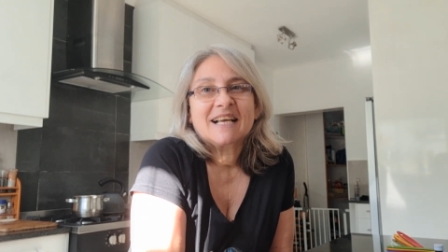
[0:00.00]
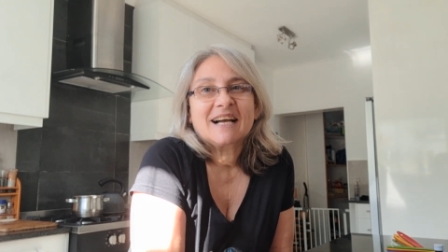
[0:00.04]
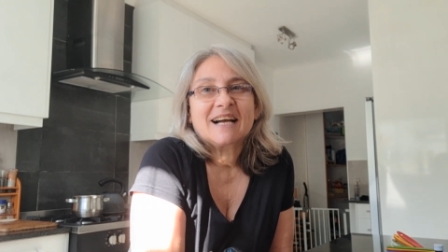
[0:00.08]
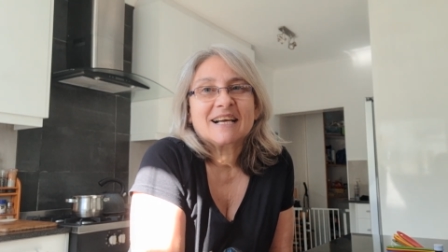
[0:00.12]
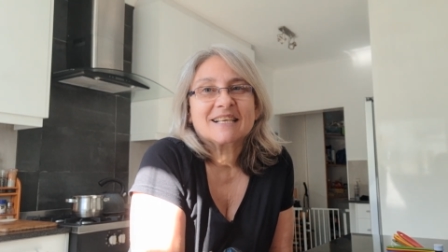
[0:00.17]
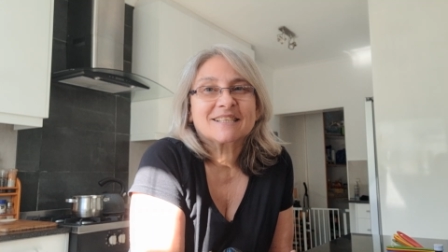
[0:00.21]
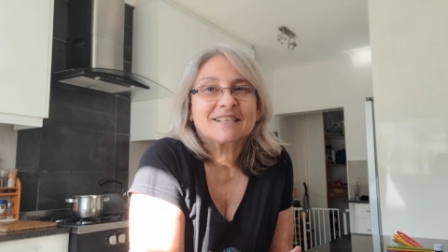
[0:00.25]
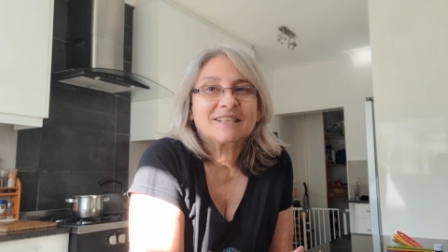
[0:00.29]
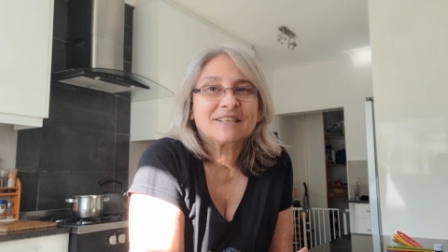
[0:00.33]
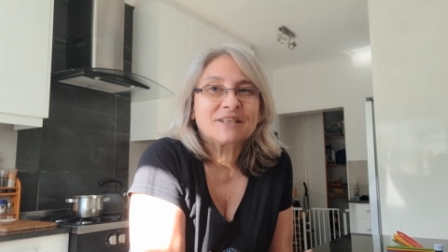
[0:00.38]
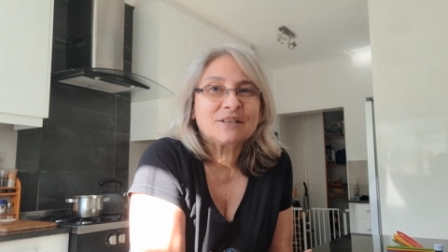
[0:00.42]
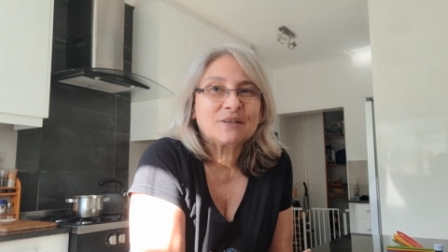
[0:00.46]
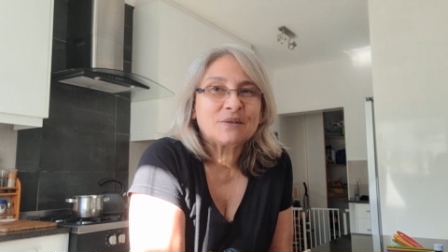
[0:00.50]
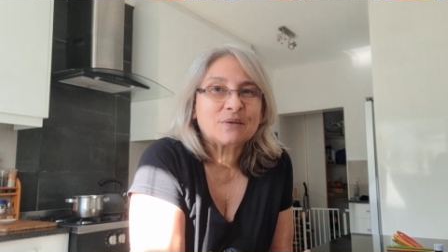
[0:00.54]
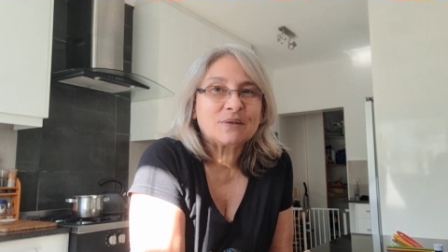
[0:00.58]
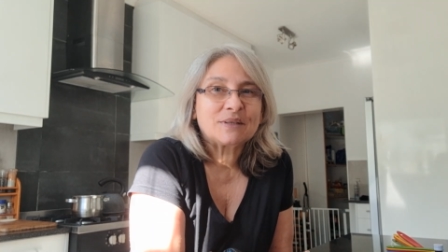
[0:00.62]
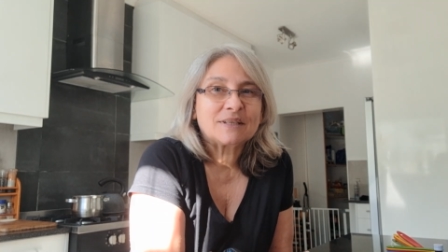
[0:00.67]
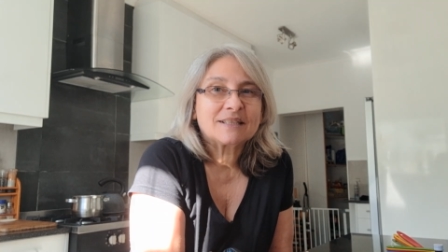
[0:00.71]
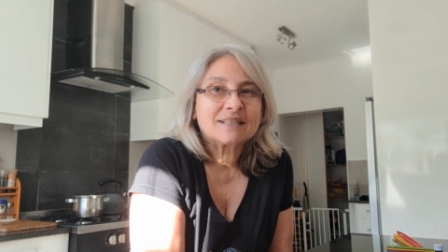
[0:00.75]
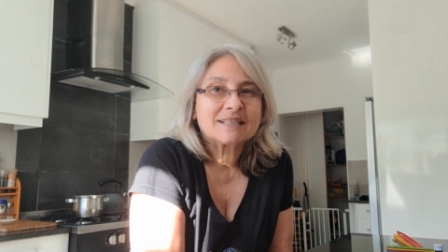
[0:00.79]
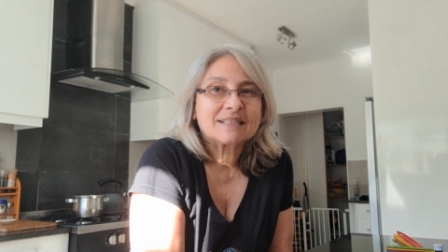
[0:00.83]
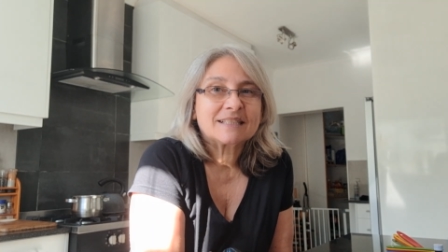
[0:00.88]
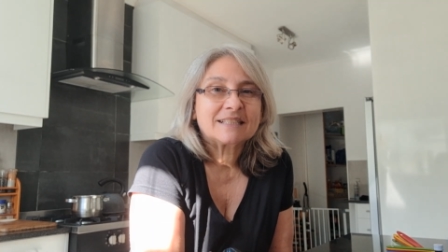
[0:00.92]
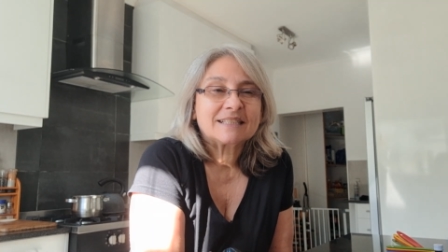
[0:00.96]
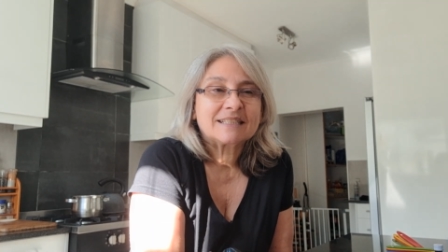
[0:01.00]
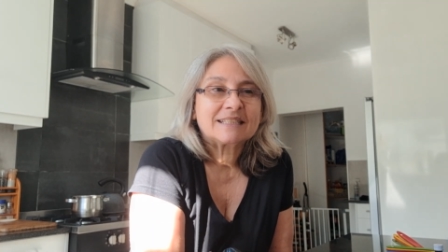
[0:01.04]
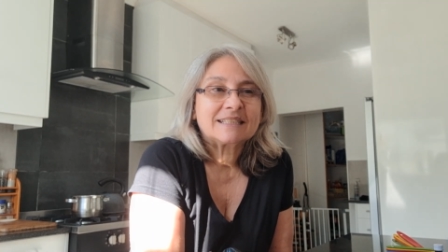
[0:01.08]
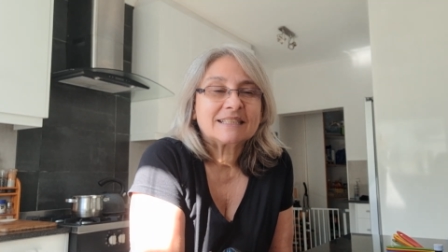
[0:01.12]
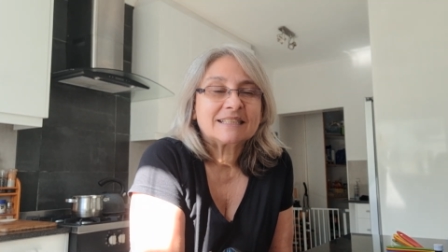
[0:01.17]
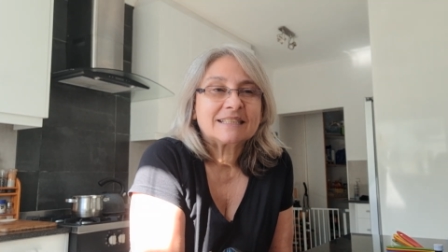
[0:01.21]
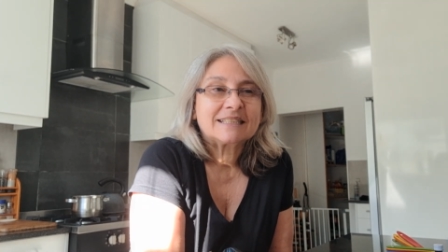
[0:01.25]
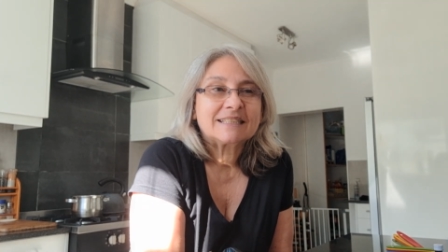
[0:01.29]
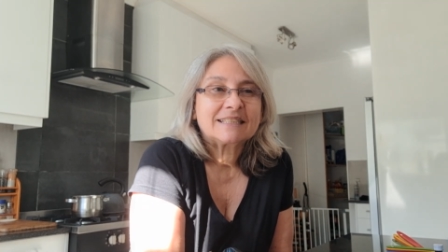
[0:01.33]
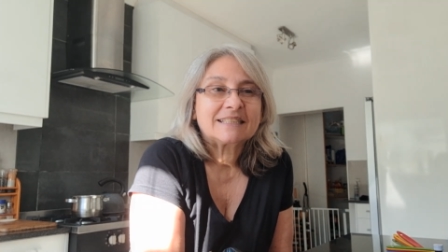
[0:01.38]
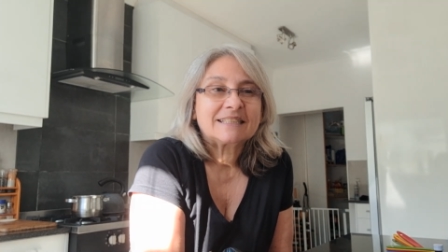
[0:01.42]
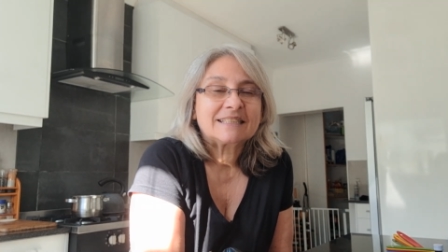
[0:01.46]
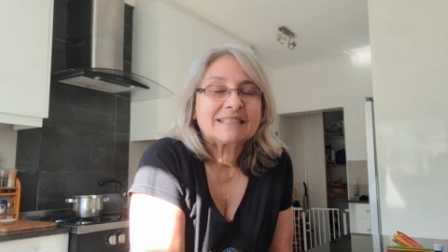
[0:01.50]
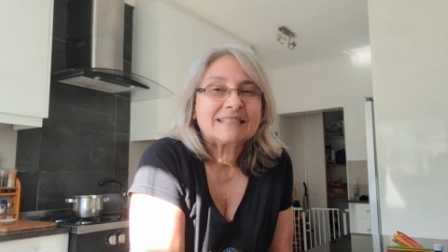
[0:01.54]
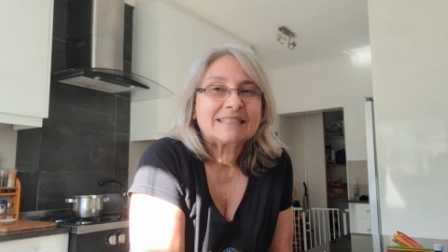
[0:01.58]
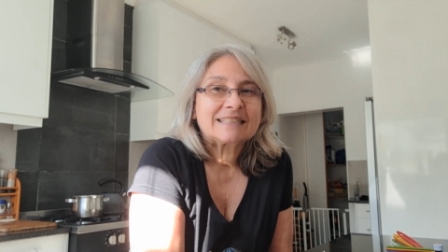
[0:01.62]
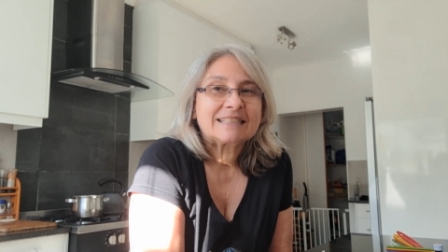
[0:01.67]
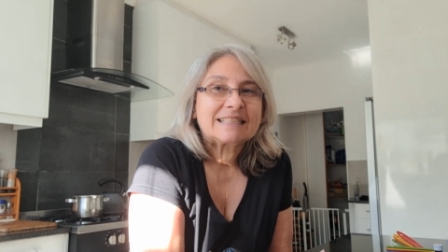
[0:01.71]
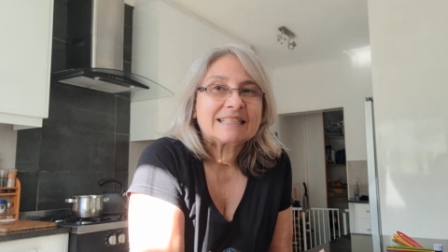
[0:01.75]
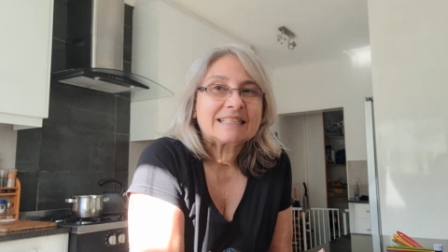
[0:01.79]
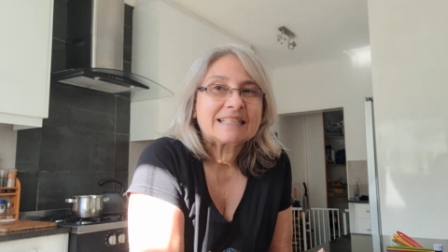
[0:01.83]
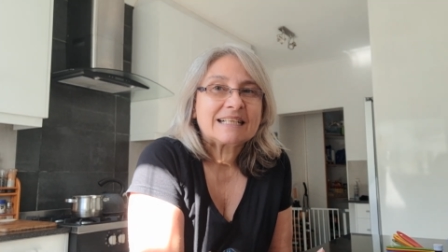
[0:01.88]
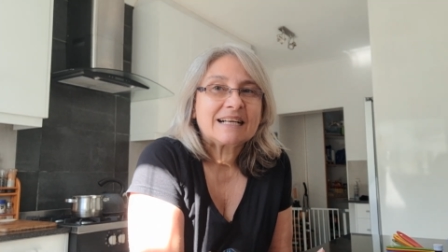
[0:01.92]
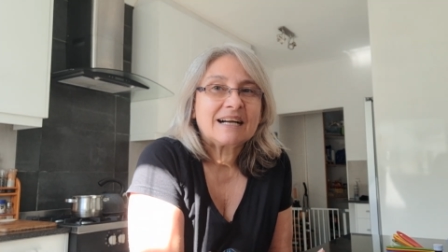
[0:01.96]
I was going to do it
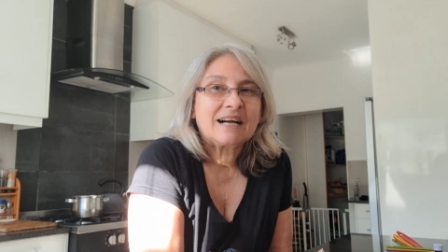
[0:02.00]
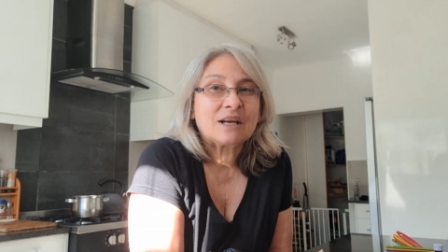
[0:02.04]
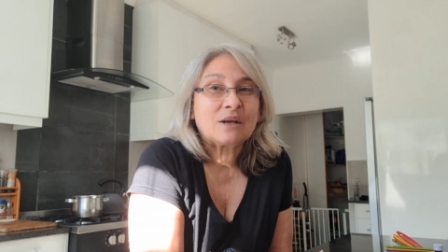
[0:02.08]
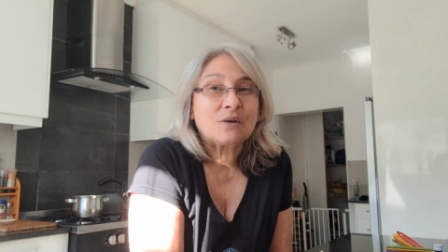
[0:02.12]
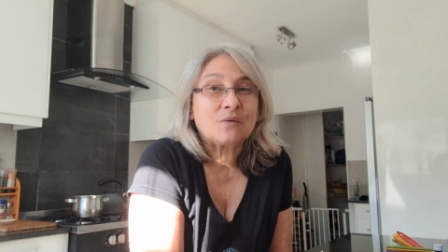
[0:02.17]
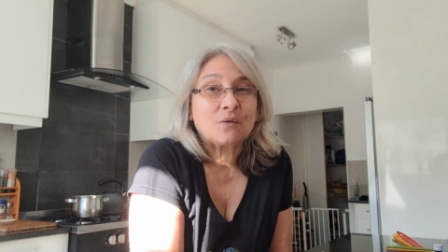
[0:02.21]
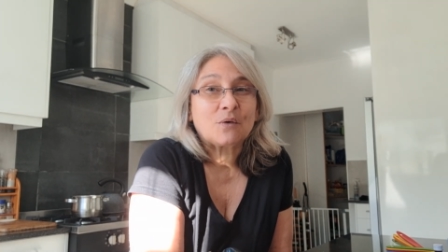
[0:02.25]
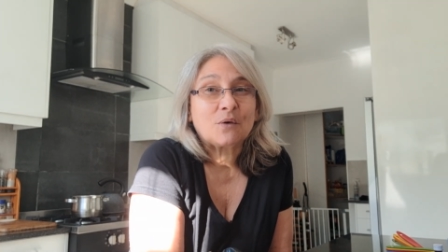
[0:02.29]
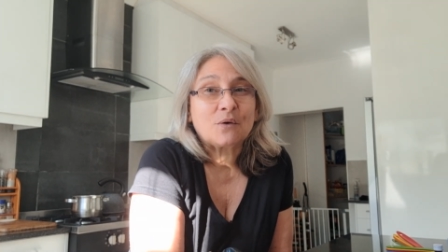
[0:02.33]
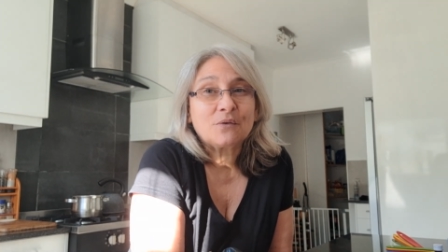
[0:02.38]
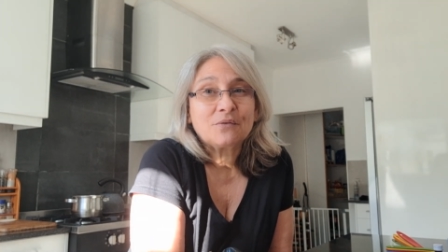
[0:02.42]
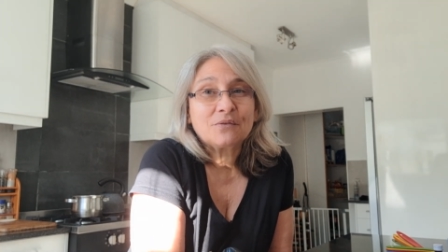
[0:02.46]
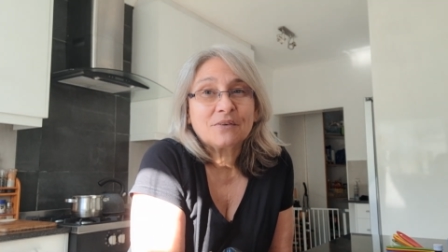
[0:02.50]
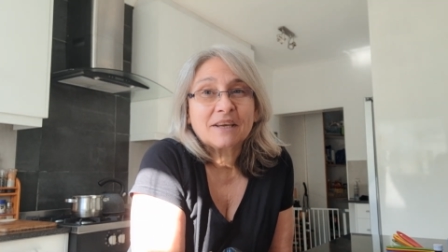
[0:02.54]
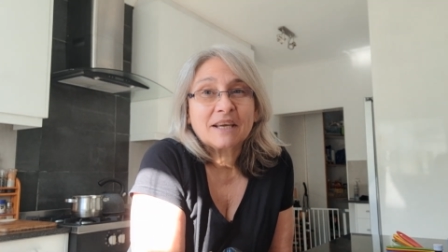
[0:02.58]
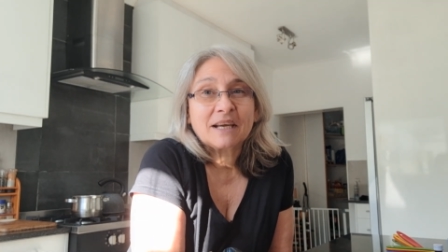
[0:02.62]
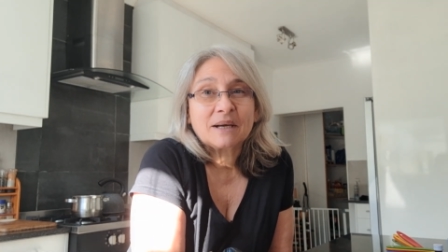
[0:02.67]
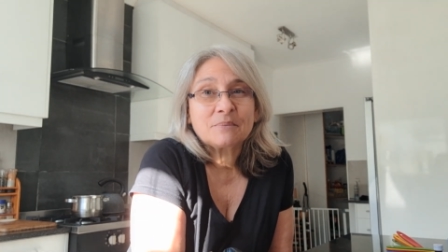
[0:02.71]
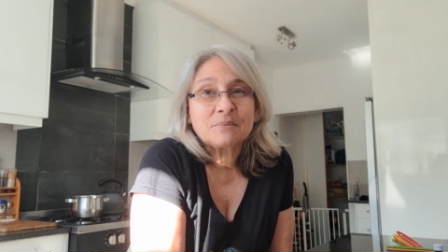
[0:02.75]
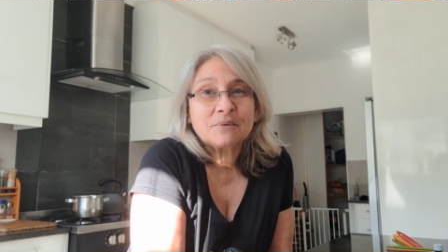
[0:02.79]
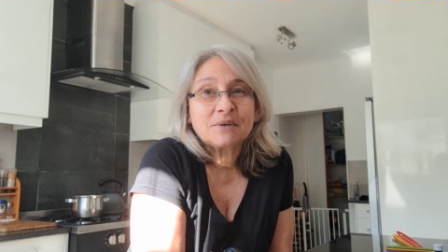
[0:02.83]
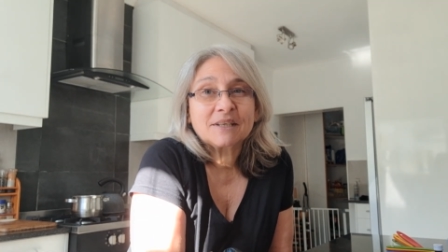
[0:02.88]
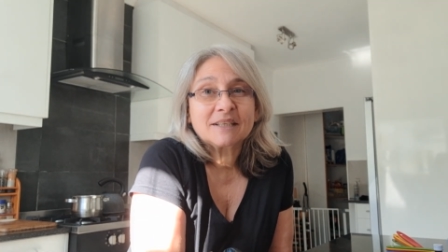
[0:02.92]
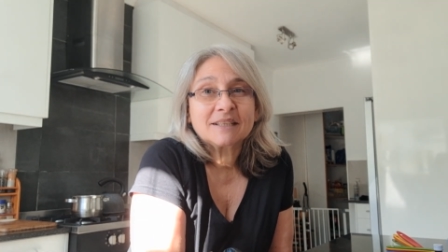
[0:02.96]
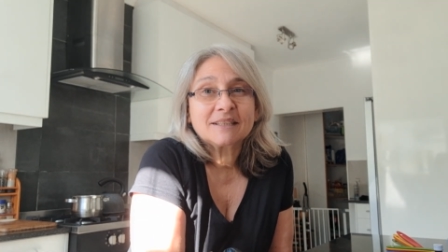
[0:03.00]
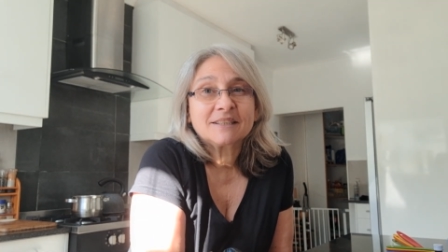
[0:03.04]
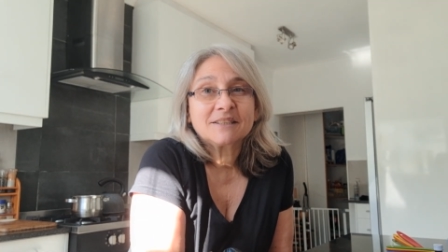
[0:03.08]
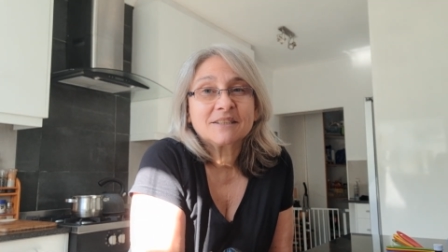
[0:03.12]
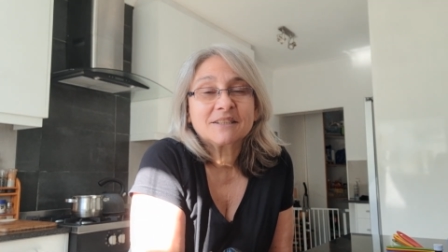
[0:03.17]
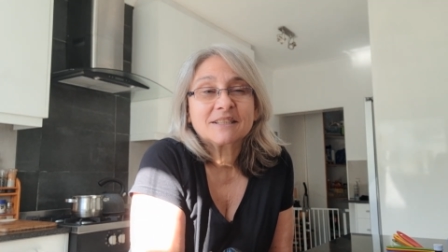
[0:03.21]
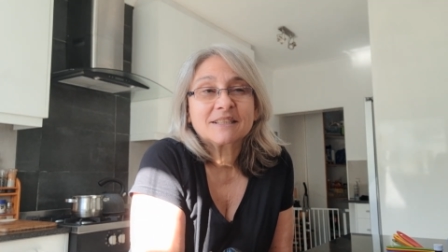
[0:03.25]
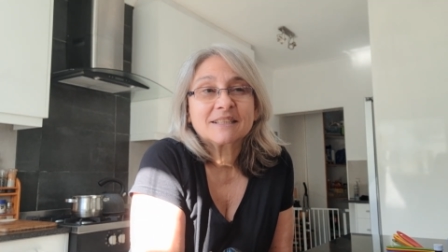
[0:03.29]
kind of off camera